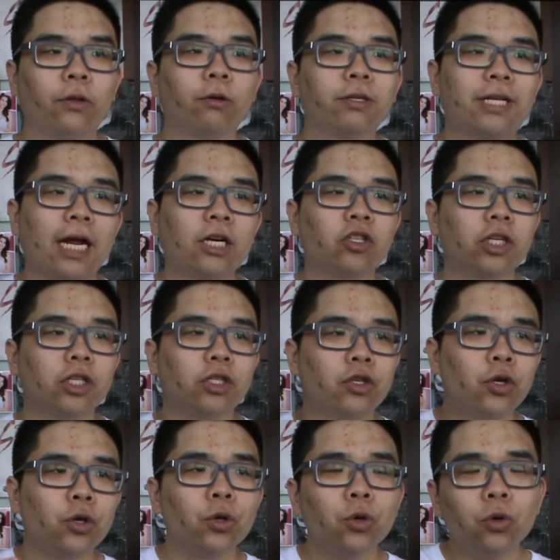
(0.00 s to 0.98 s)
There was actually
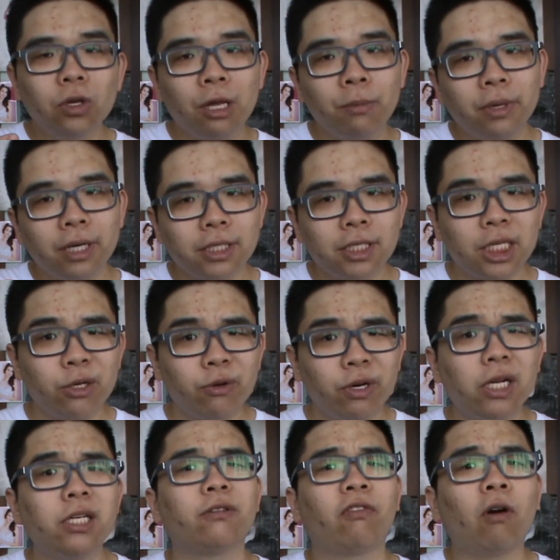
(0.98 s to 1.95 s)
two limited series